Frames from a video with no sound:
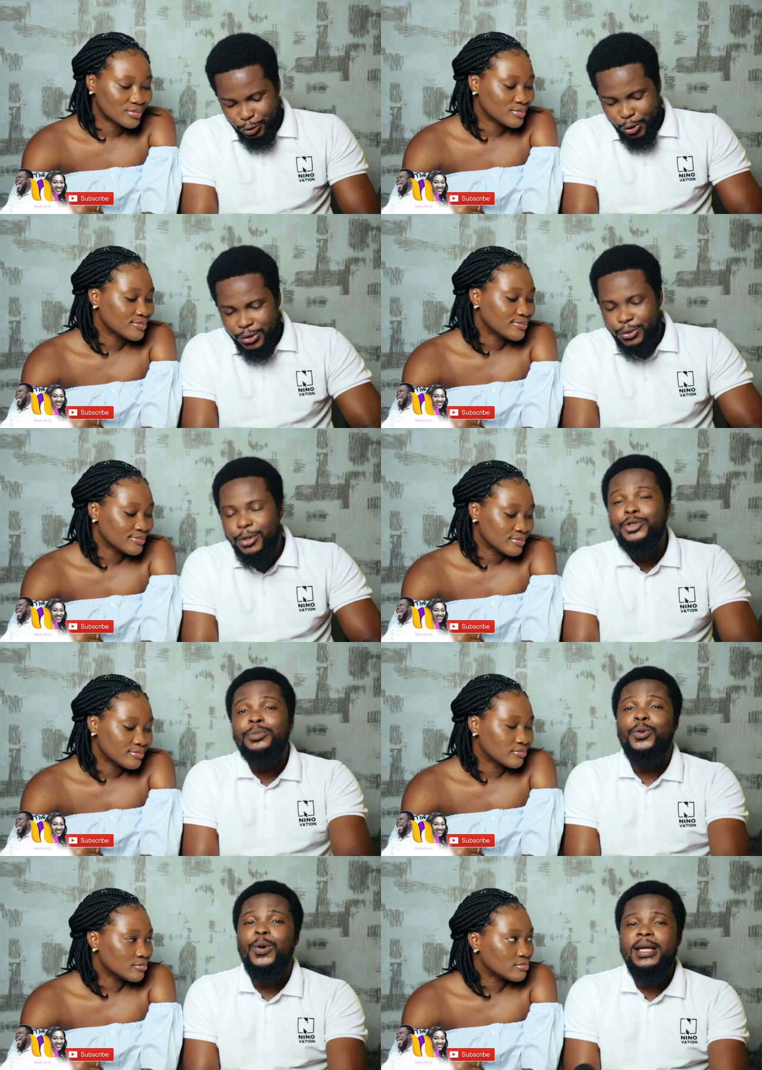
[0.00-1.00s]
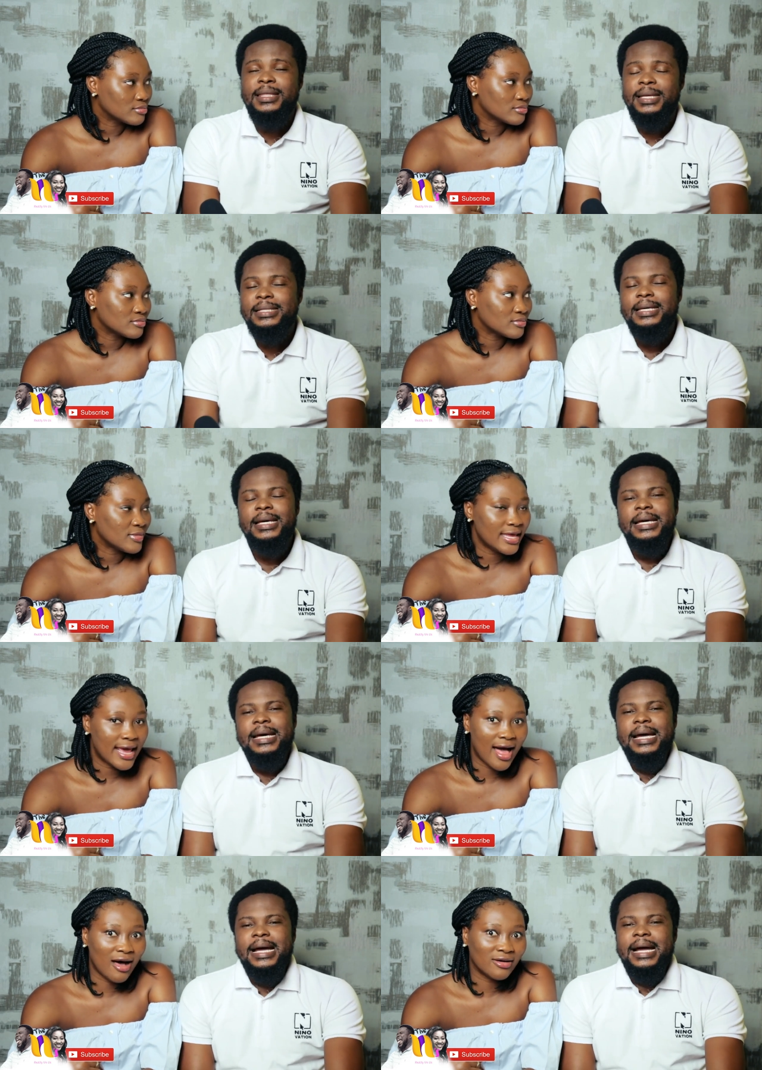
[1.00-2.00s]
Speaker 1: I'm sure it's going to be worth it.
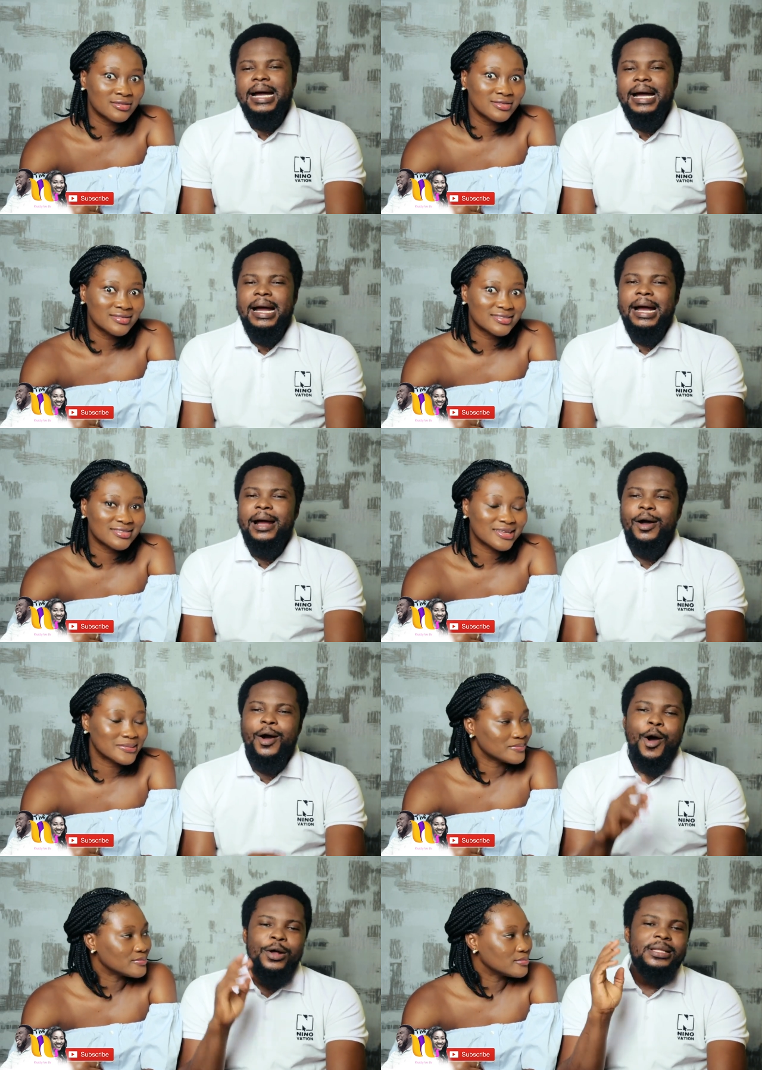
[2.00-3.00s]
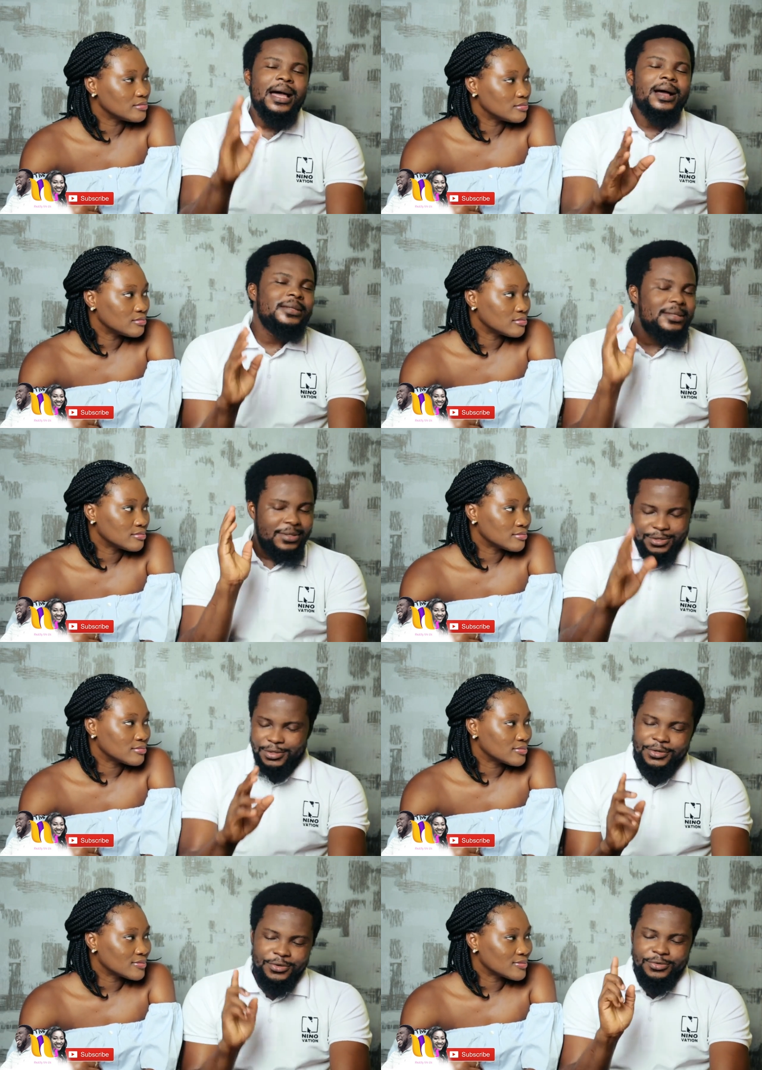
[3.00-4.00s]
Uh, all thanks
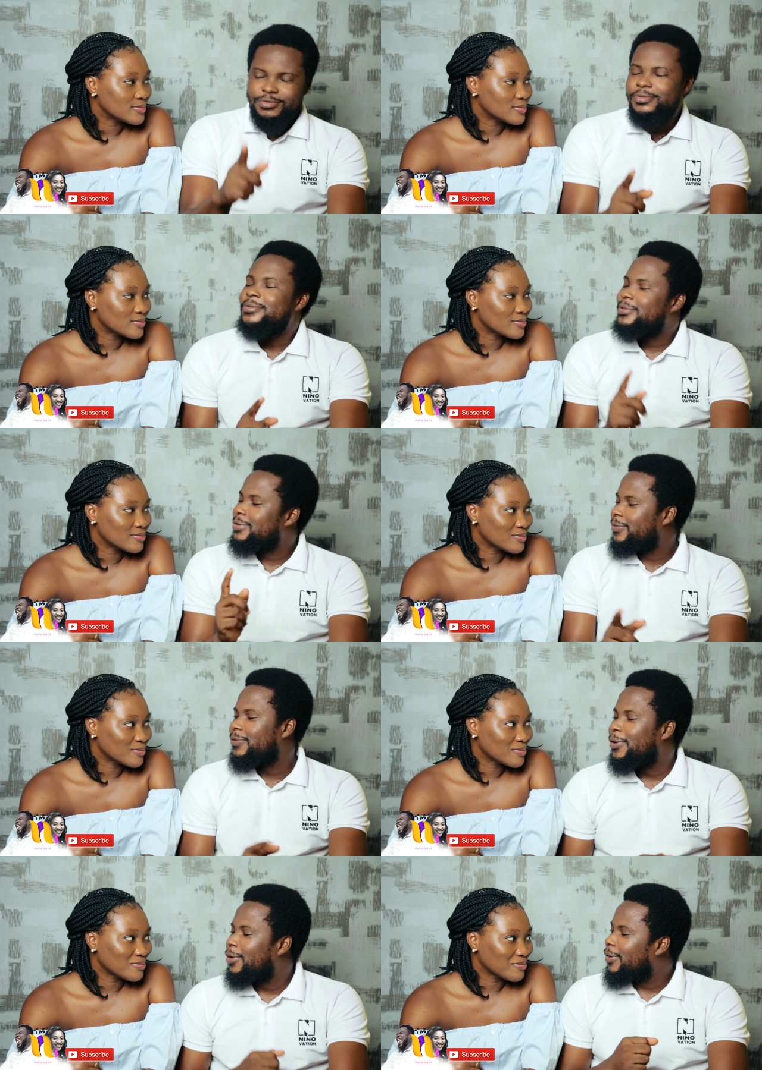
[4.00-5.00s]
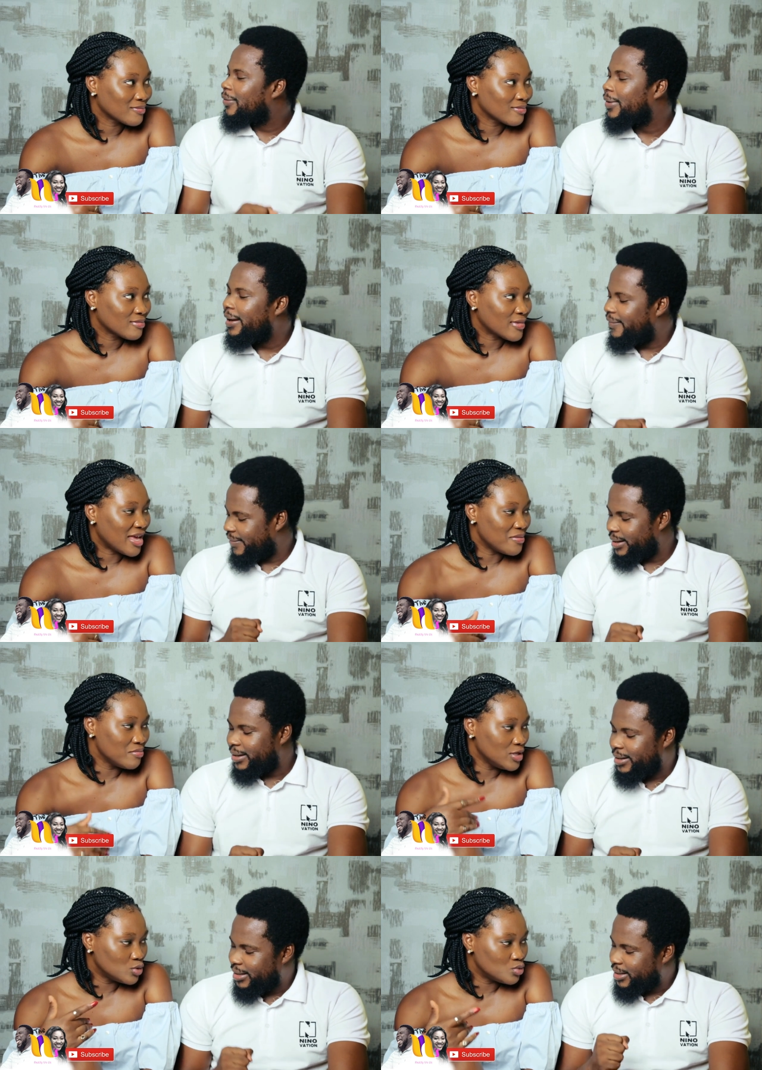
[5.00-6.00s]
to you for driving.
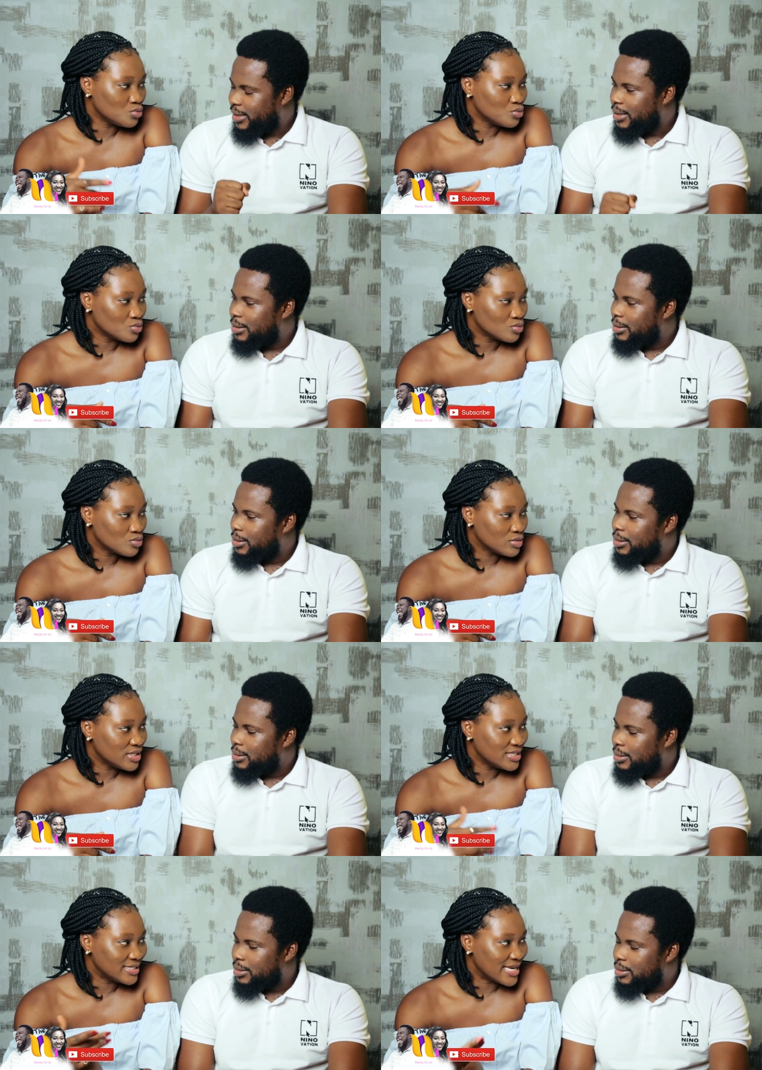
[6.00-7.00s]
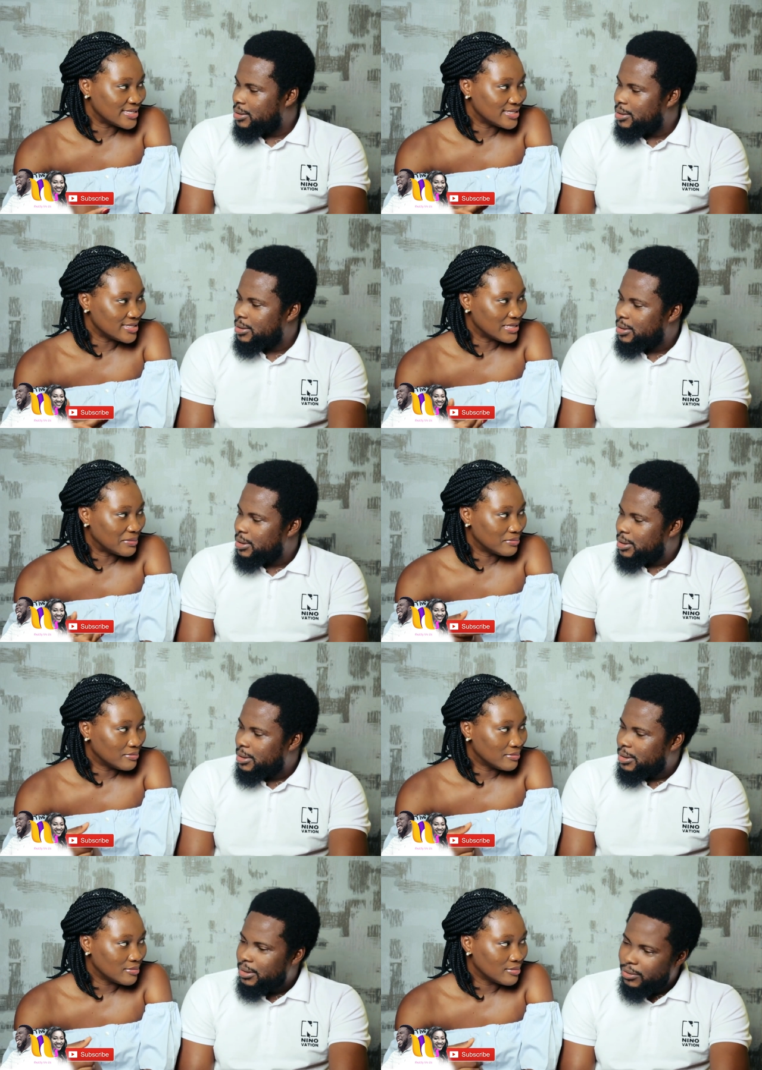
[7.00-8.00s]
Speaker 2: And me too. Didn't I say something?
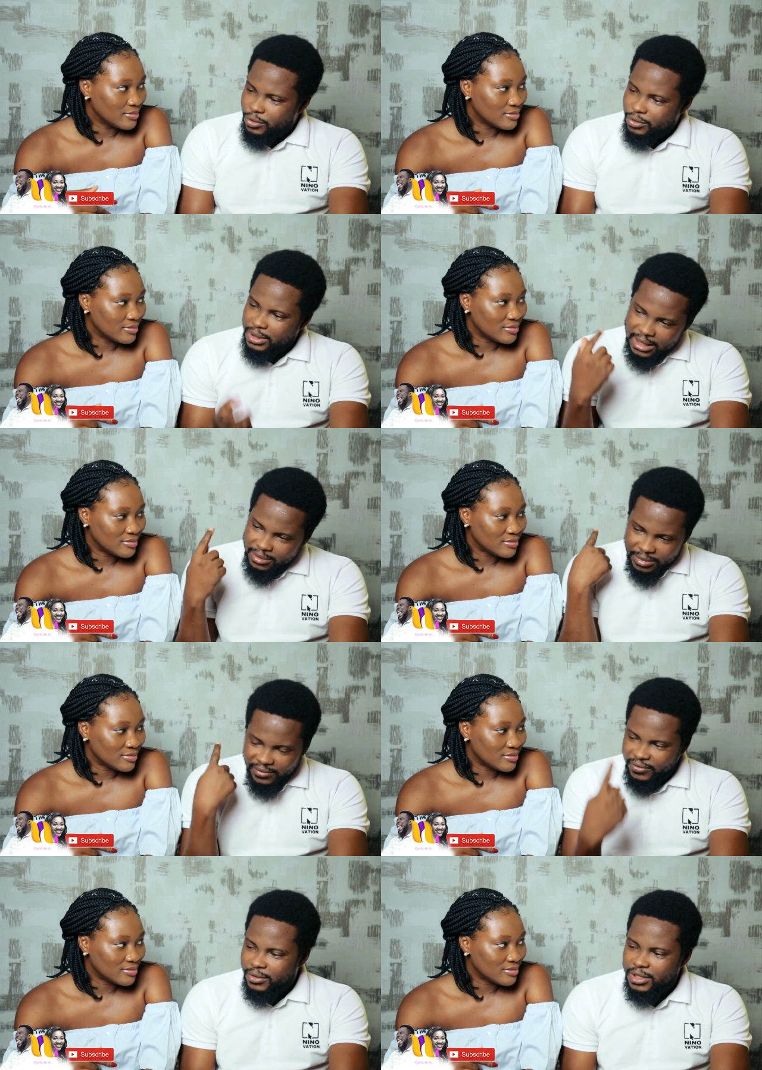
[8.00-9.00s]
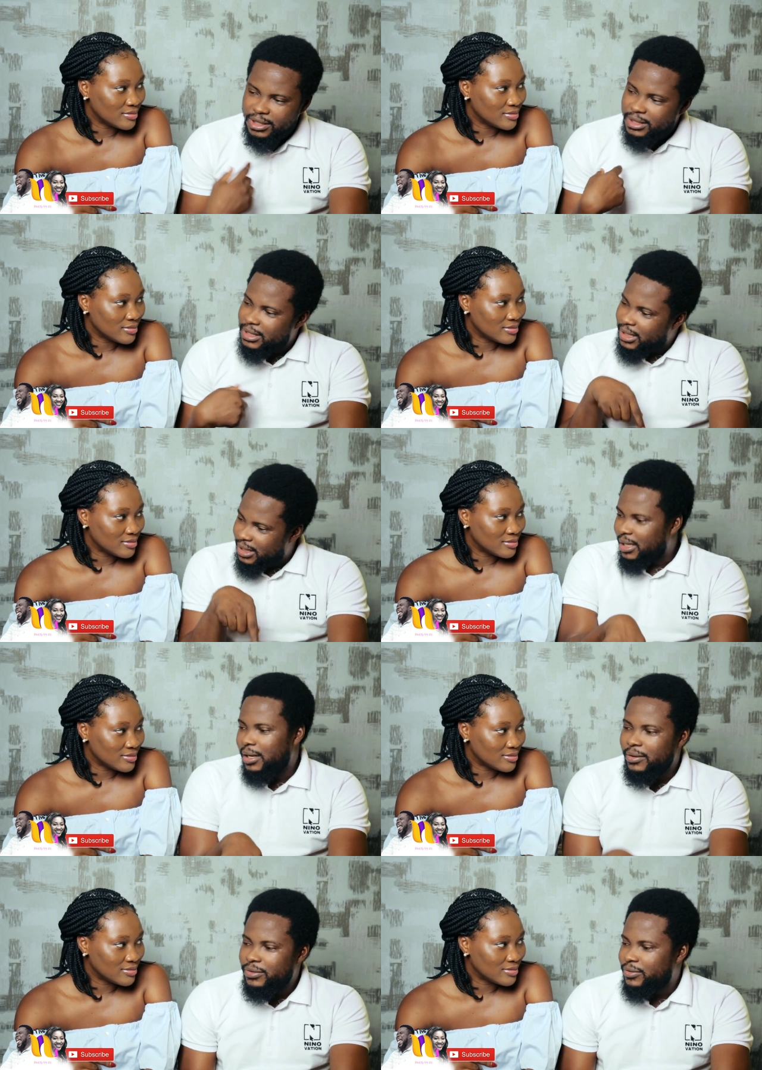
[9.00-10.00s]
Speaker 1: Oh, you said before. She said
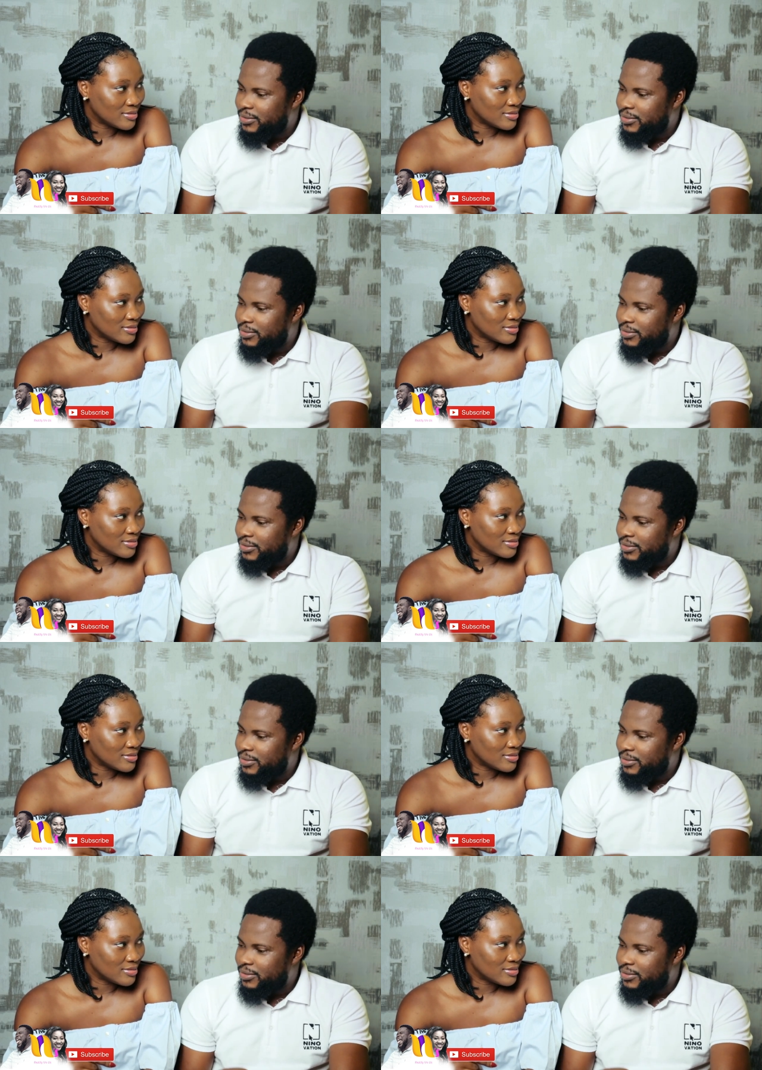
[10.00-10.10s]
now.